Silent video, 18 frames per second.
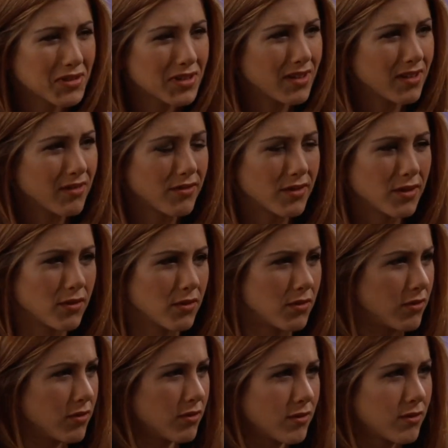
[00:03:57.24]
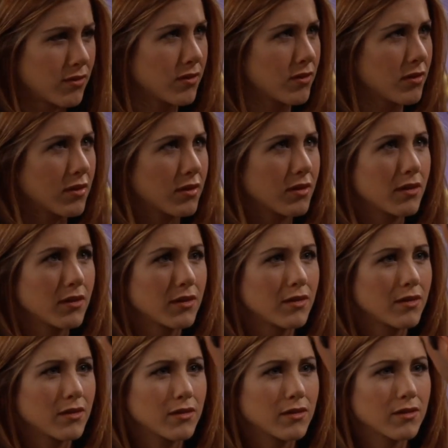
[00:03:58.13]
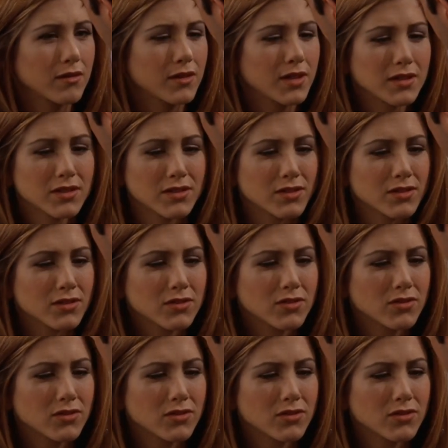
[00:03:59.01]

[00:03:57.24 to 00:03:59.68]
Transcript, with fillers: believe you. What? That is the